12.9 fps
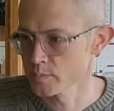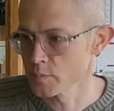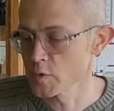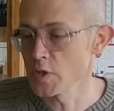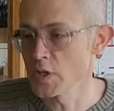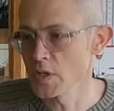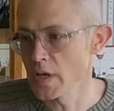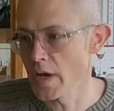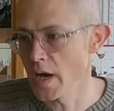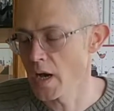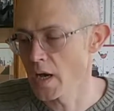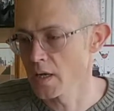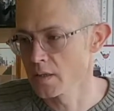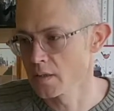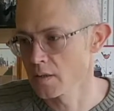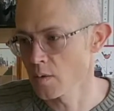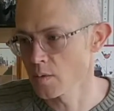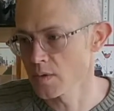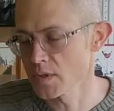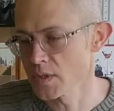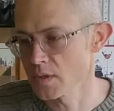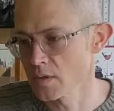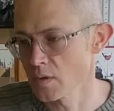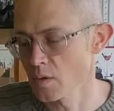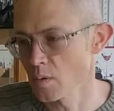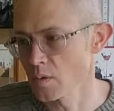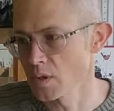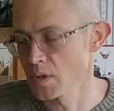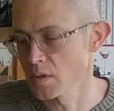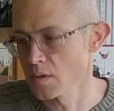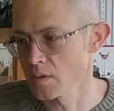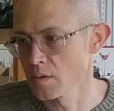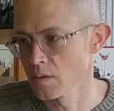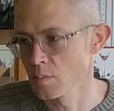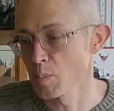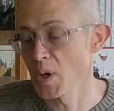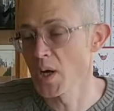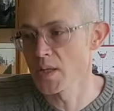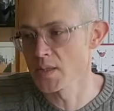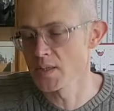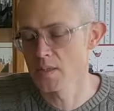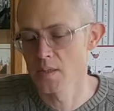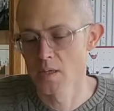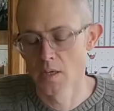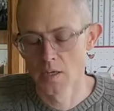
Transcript: Jinya, golden buds.